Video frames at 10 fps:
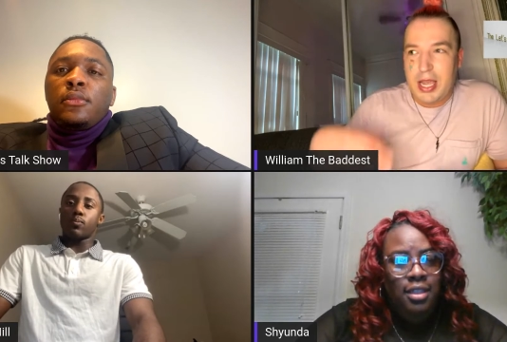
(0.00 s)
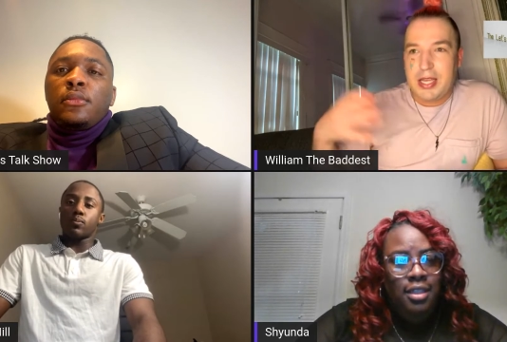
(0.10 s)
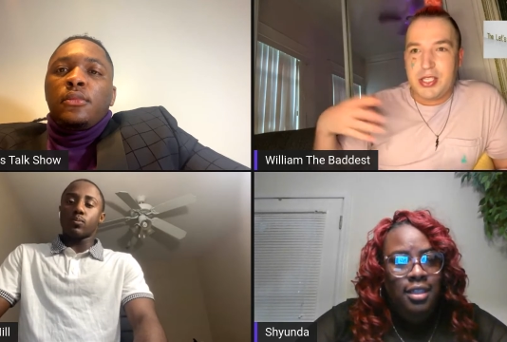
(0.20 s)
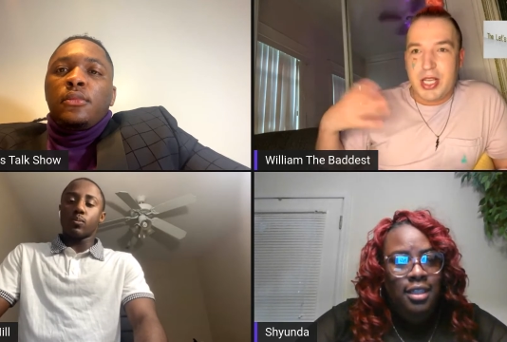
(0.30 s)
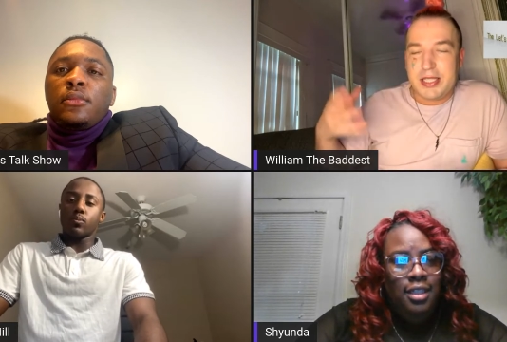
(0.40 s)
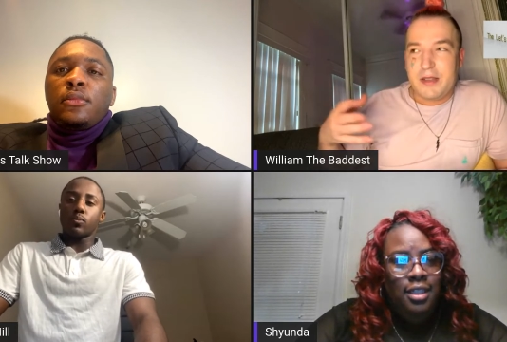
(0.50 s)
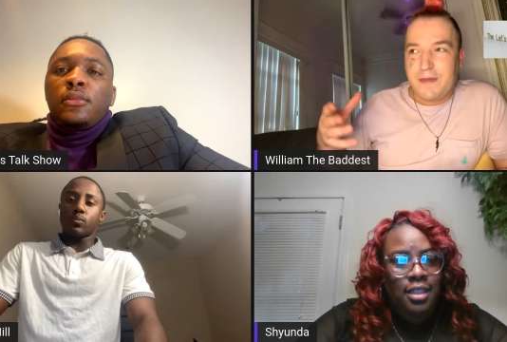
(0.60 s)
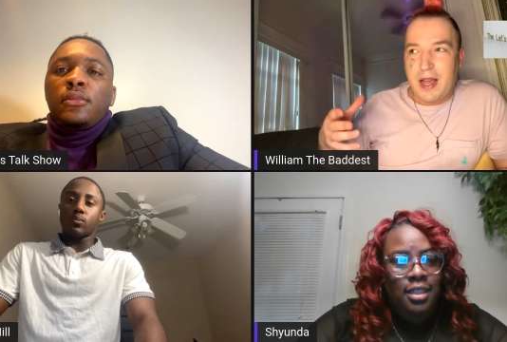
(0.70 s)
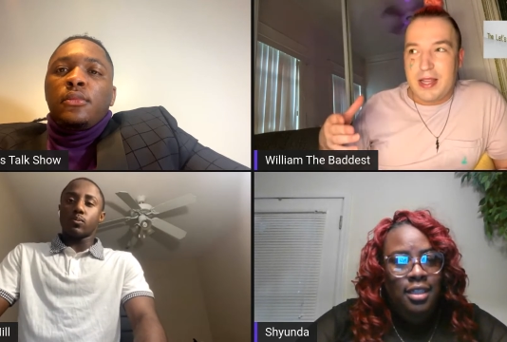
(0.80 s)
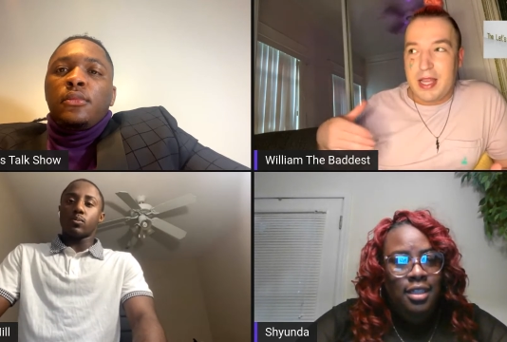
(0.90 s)
Speaker 1: and
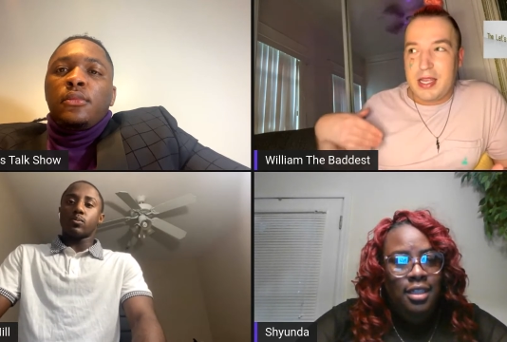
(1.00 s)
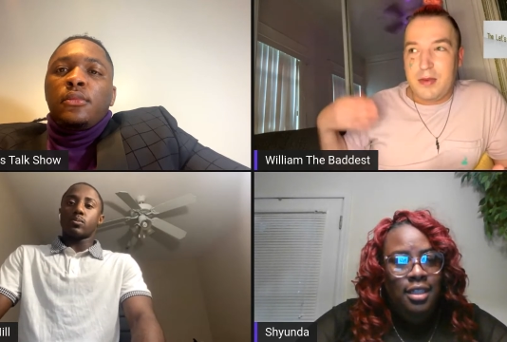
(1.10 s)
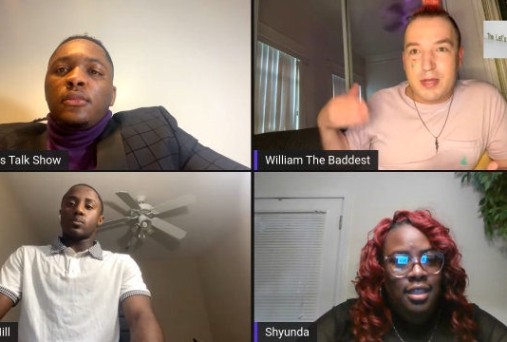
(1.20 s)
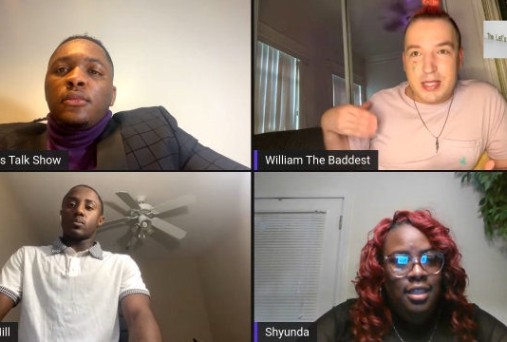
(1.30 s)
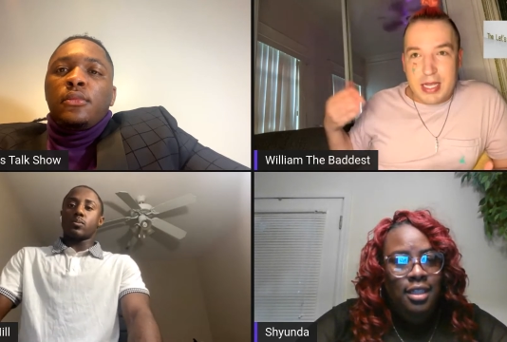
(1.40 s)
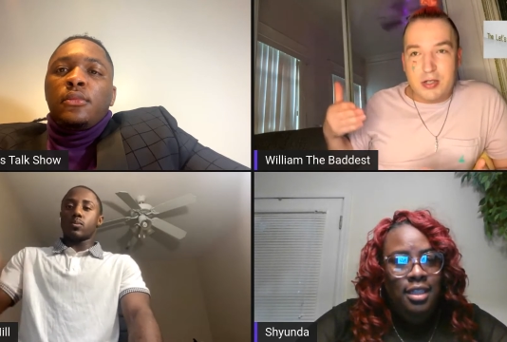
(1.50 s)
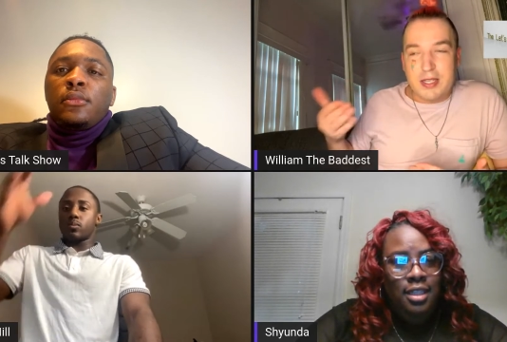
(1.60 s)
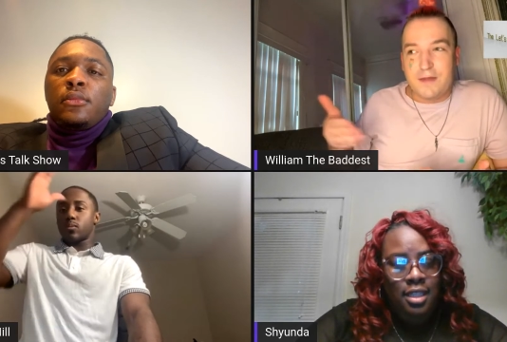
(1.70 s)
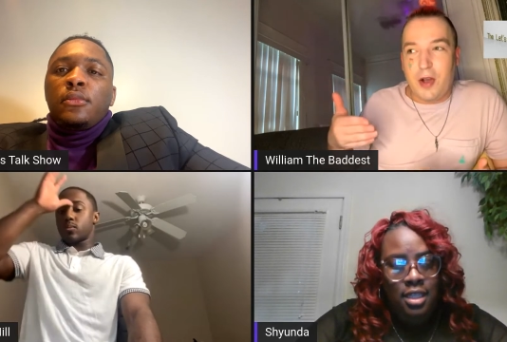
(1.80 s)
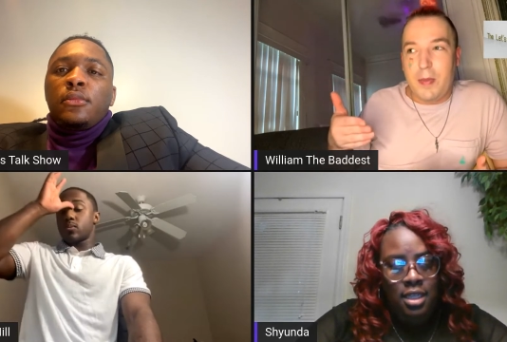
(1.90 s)
justify that he was not
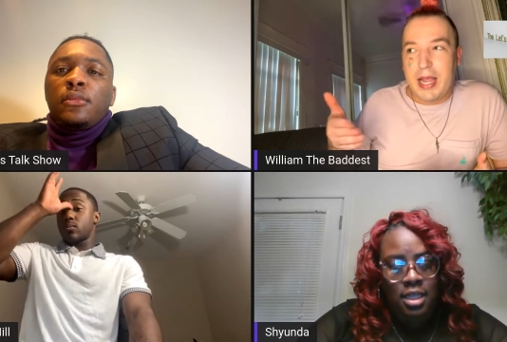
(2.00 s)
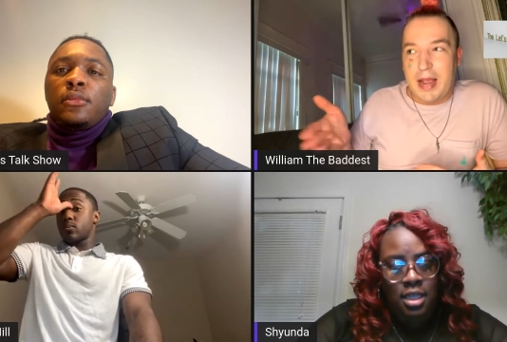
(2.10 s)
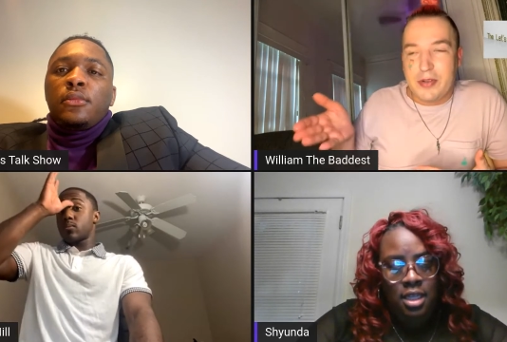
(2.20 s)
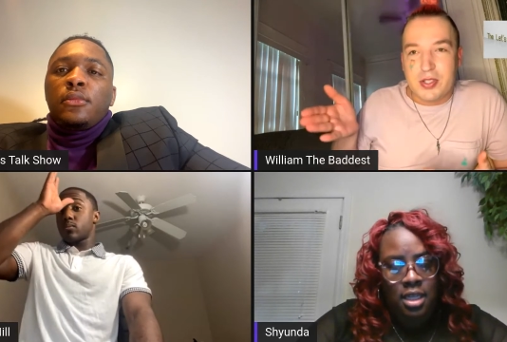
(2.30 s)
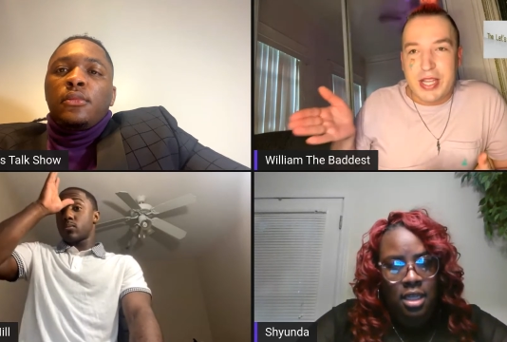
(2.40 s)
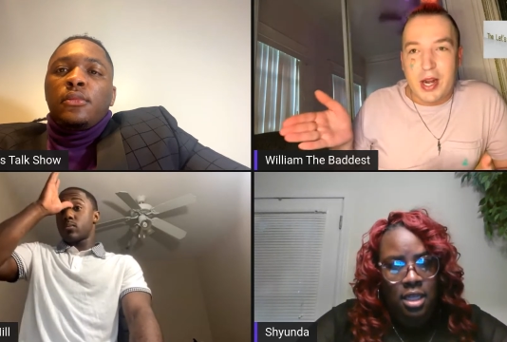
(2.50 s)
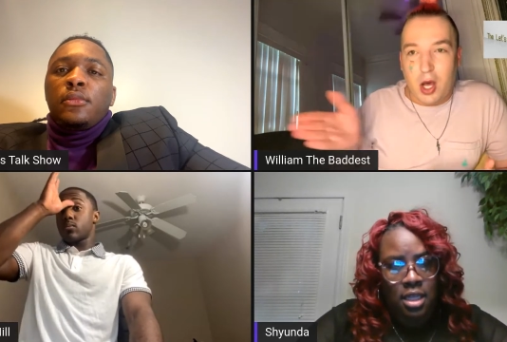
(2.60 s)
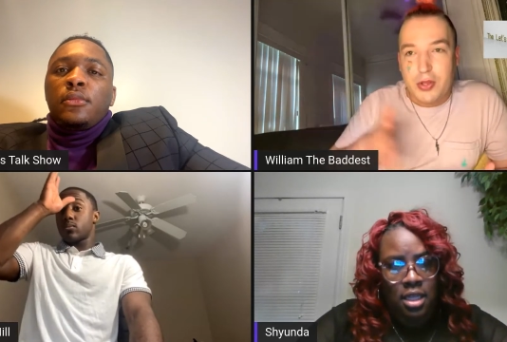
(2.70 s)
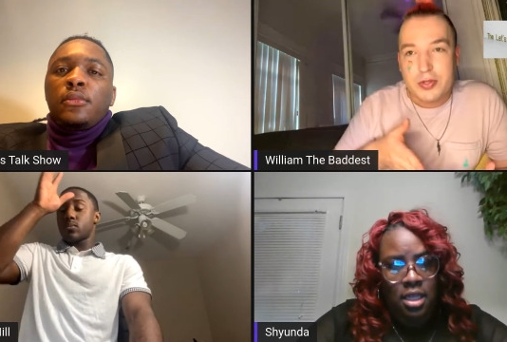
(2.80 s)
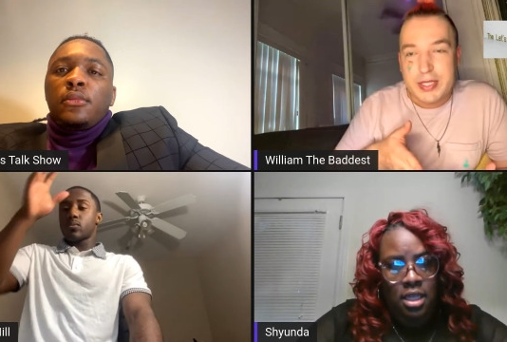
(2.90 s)
transphobic after saying
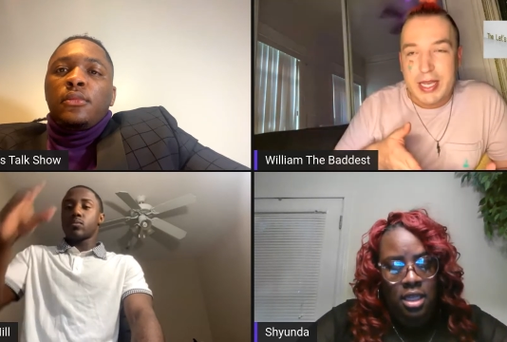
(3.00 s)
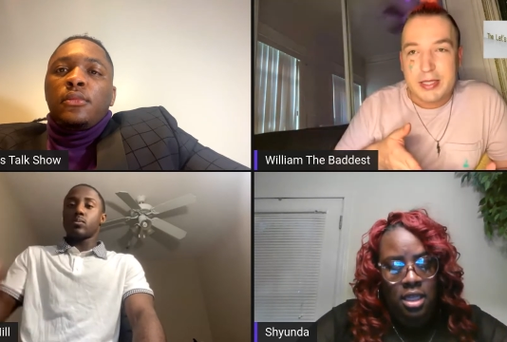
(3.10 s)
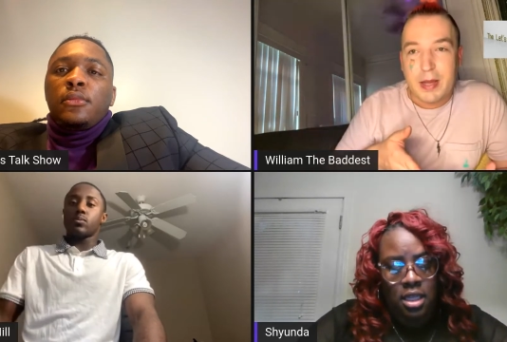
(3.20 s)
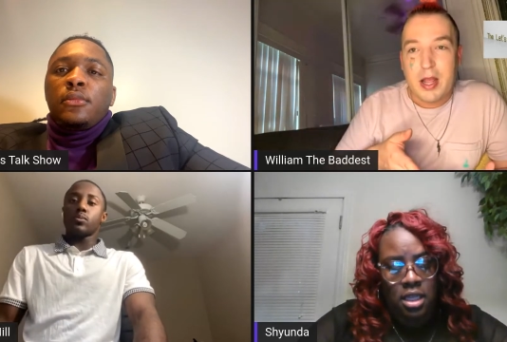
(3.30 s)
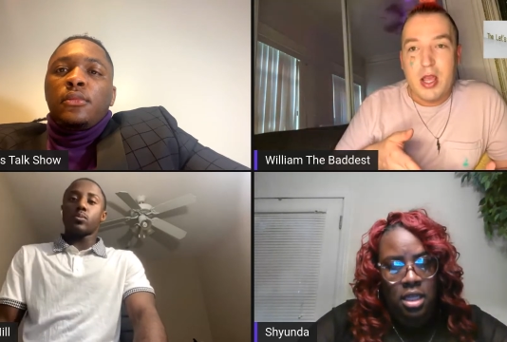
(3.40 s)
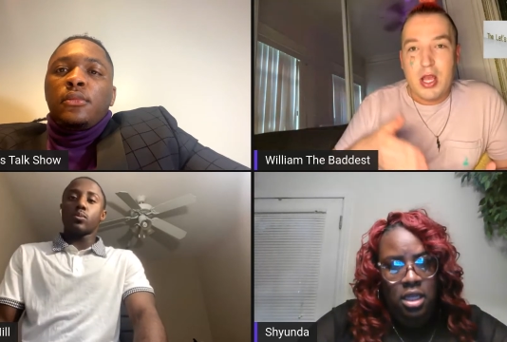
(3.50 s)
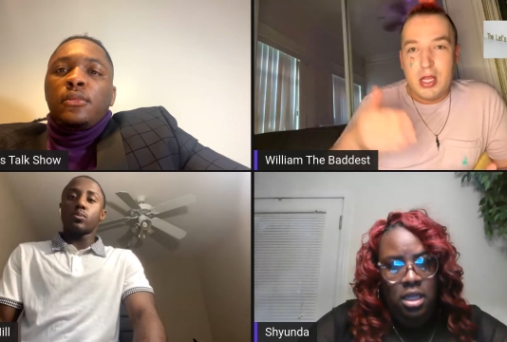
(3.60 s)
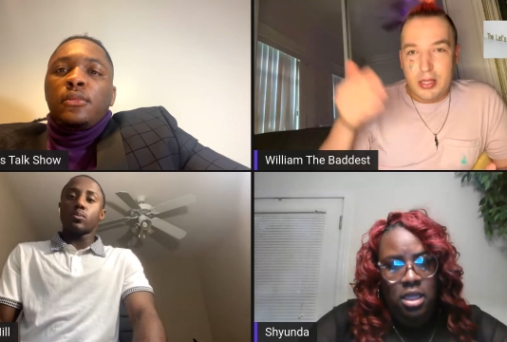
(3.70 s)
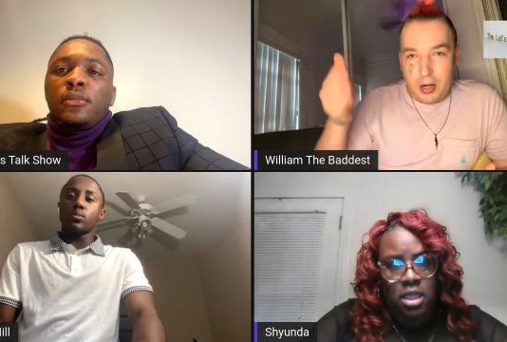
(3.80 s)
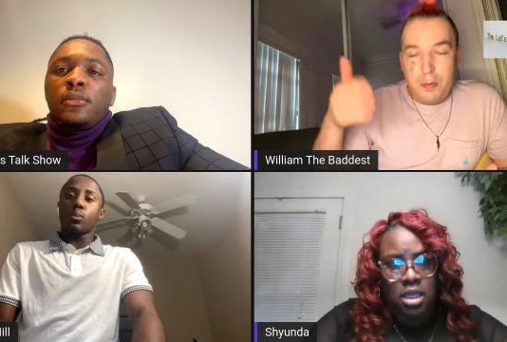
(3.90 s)
all those things about.
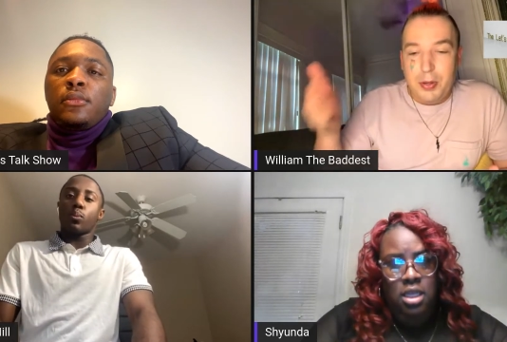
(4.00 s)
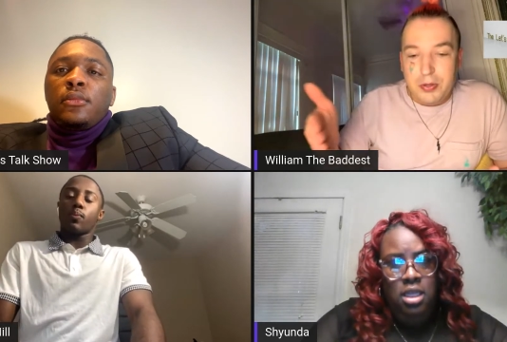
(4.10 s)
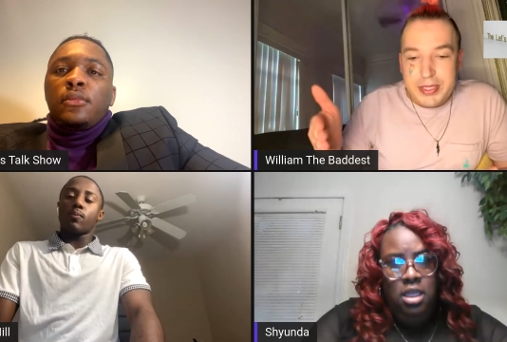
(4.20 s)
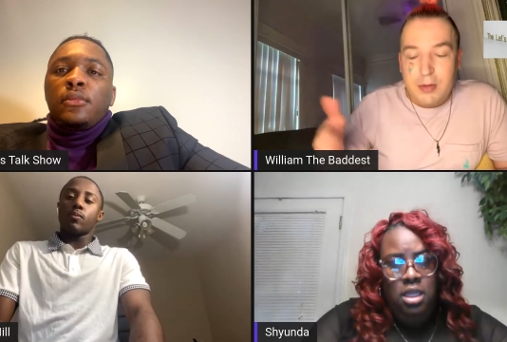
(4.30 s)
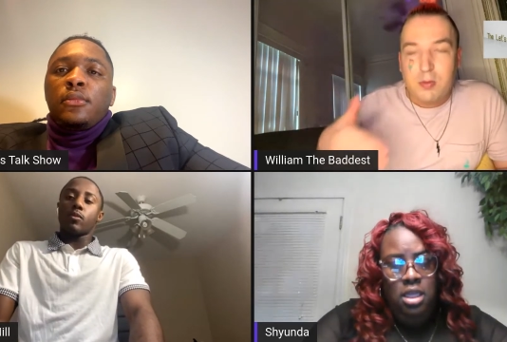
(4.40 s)
Little Boosie